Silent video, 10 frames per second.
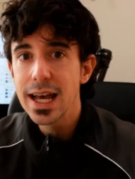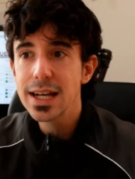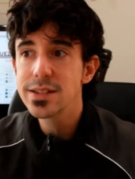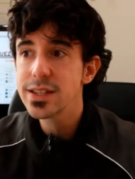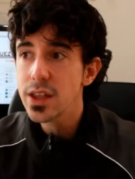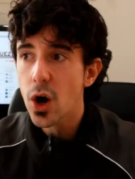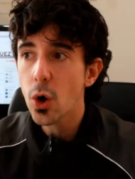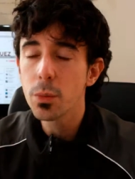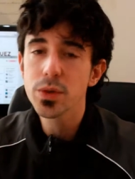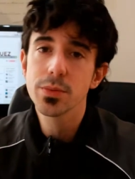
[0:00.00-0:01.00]
and see the
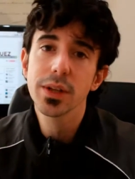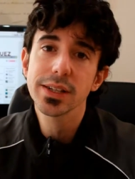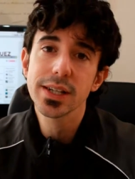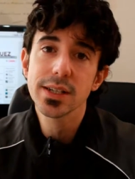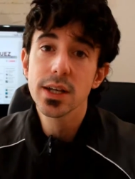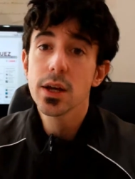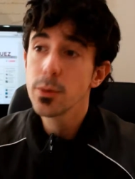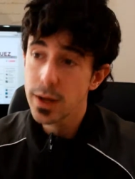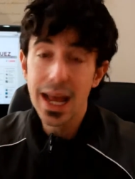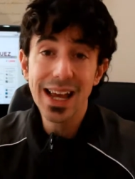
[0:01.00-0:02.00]
whole possibilities
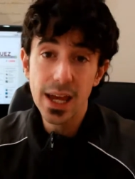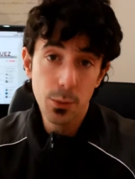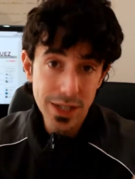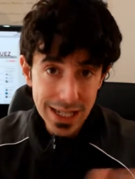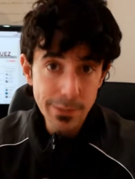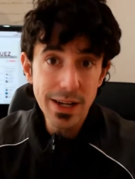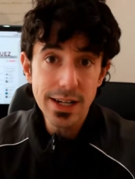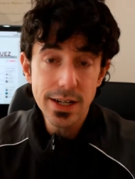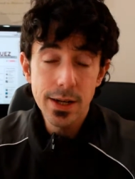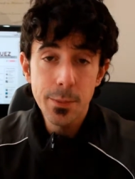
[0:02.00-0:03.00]
with, again, with
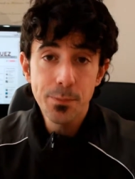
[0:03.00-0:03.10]
limited